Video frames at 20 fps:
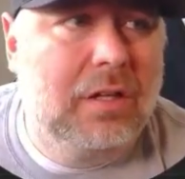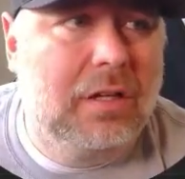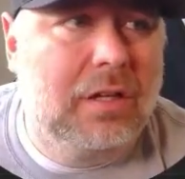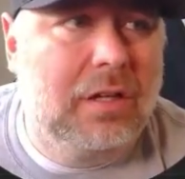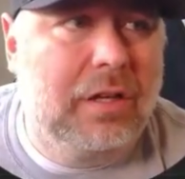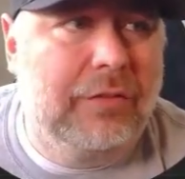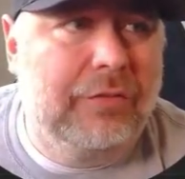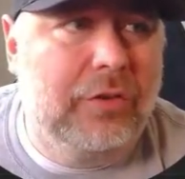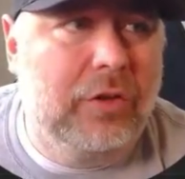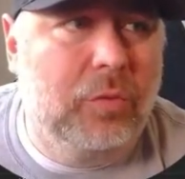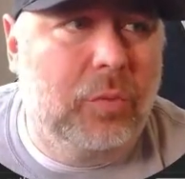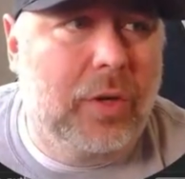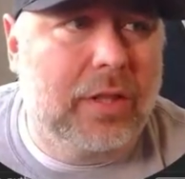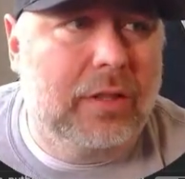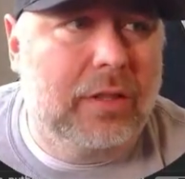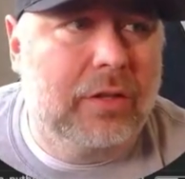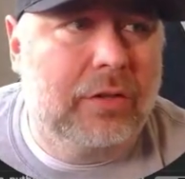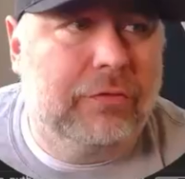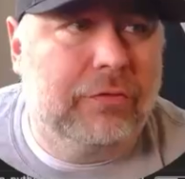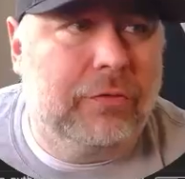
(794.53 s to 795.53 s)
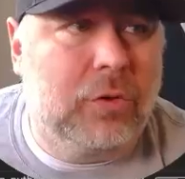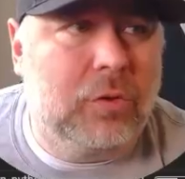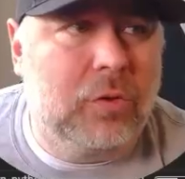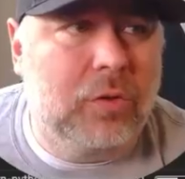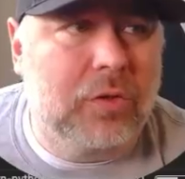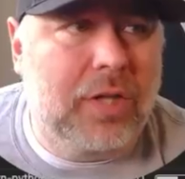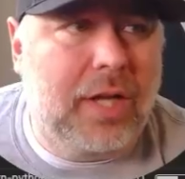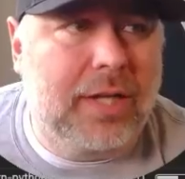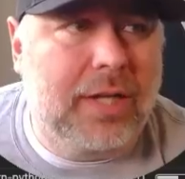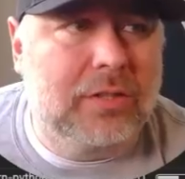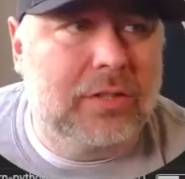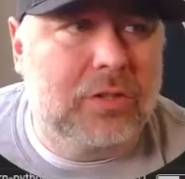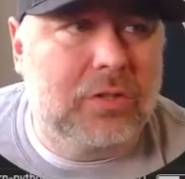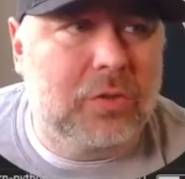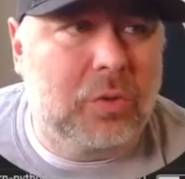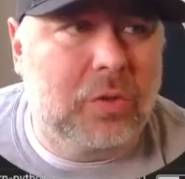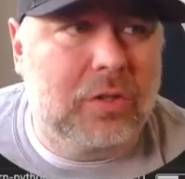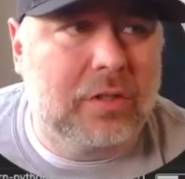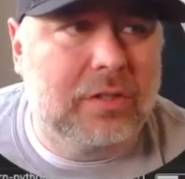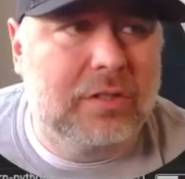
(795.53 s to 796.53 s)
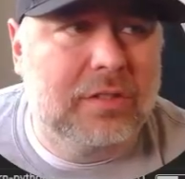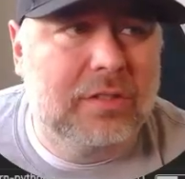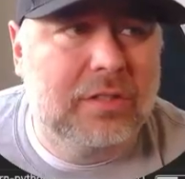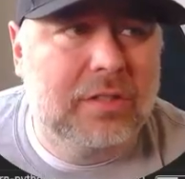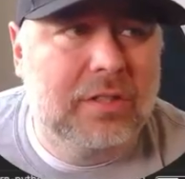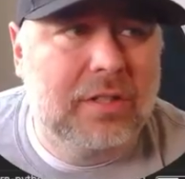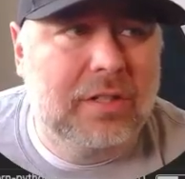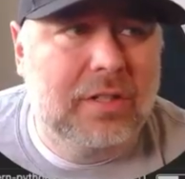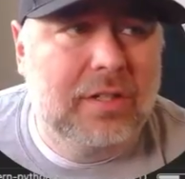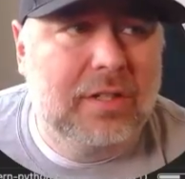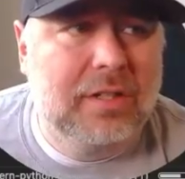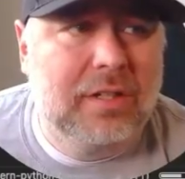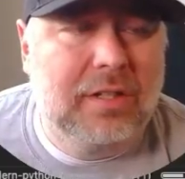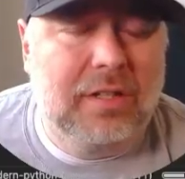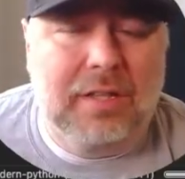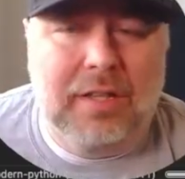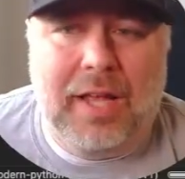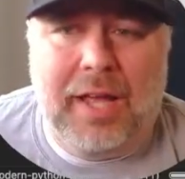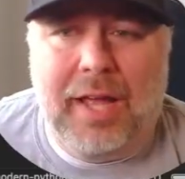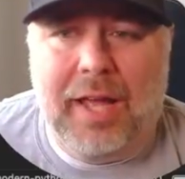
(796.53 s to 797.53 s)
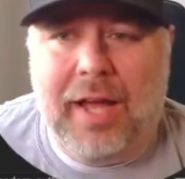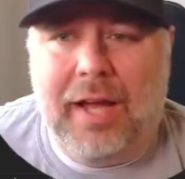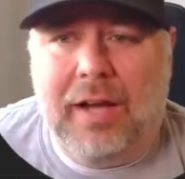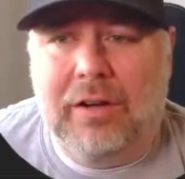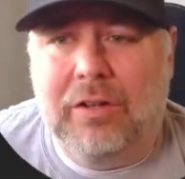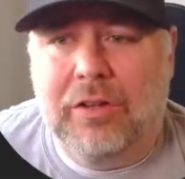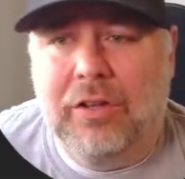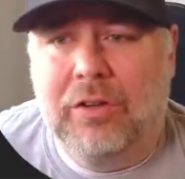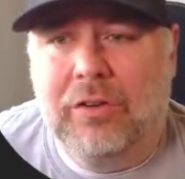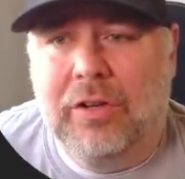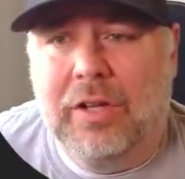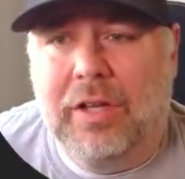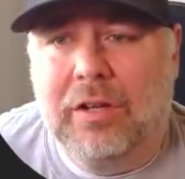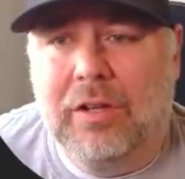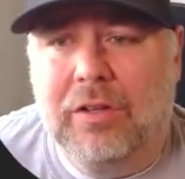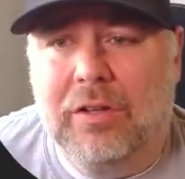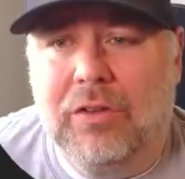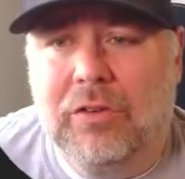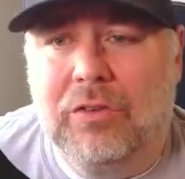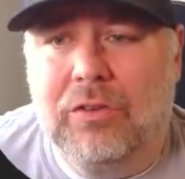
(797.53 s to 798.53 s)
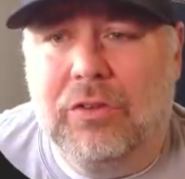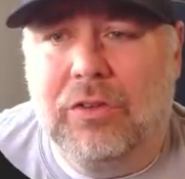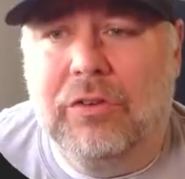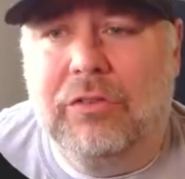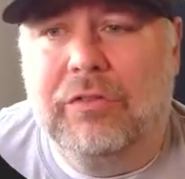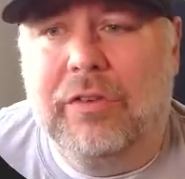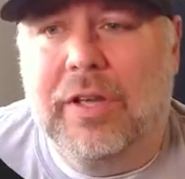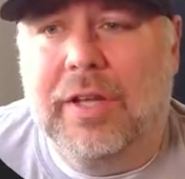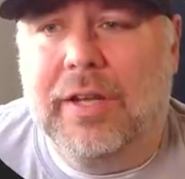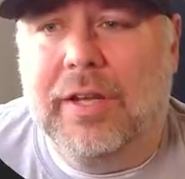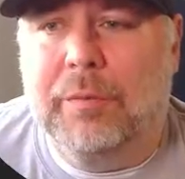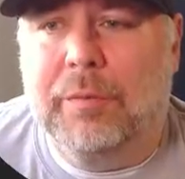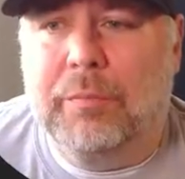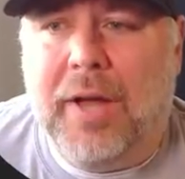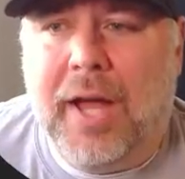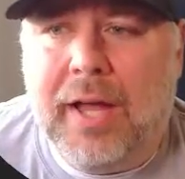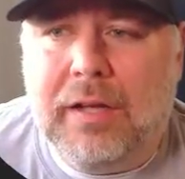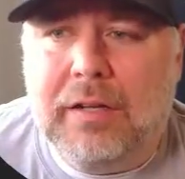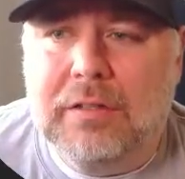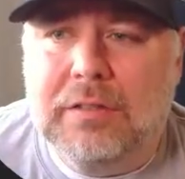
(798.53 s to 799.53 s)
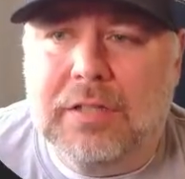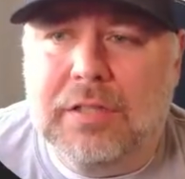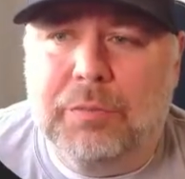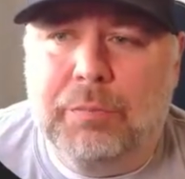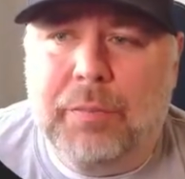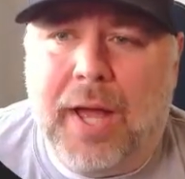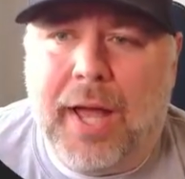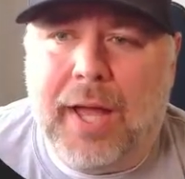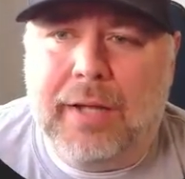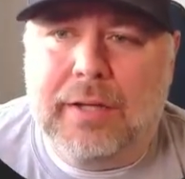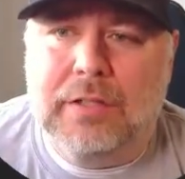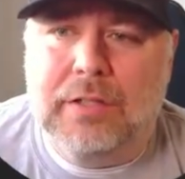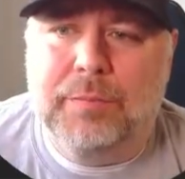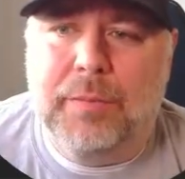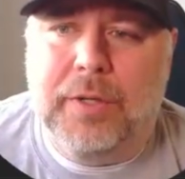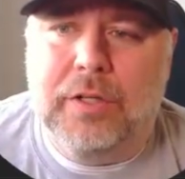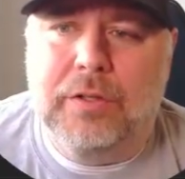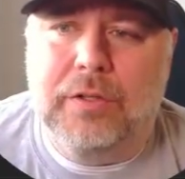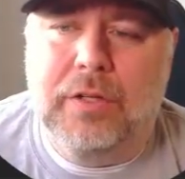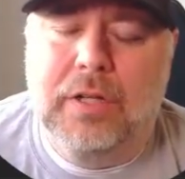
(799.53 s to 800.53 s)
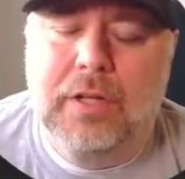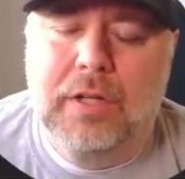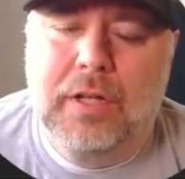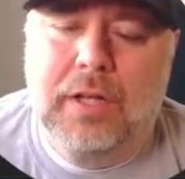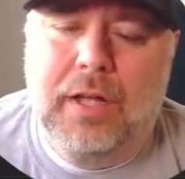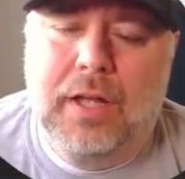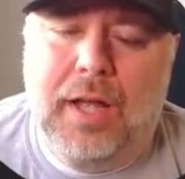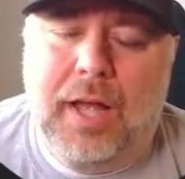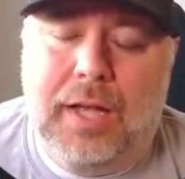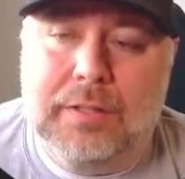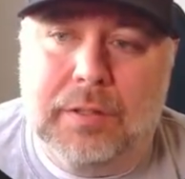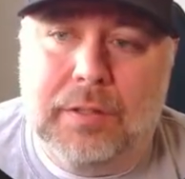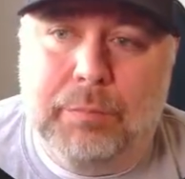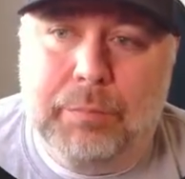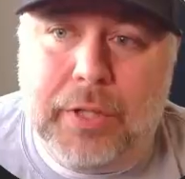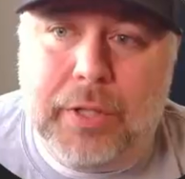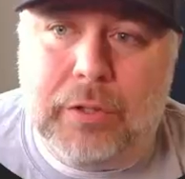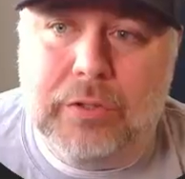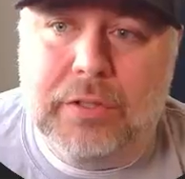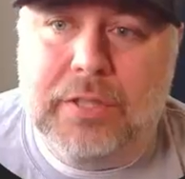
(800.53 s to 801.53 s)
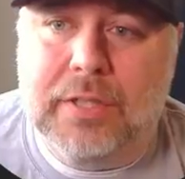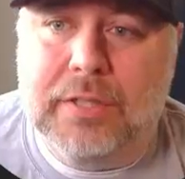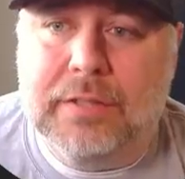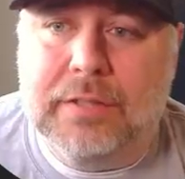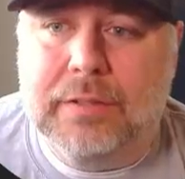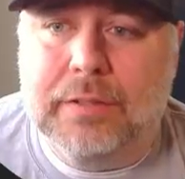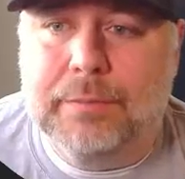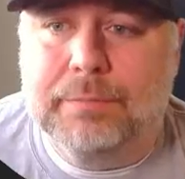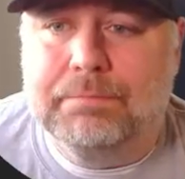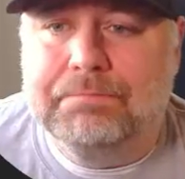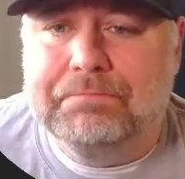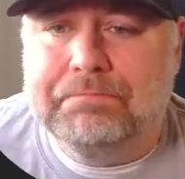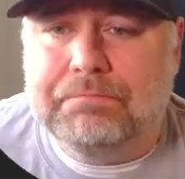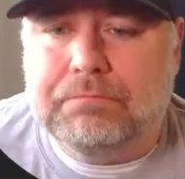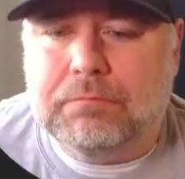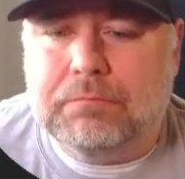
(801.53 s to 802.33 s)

If you want this full nice source layout, you need to use UV init package. It's package mode, has a build system.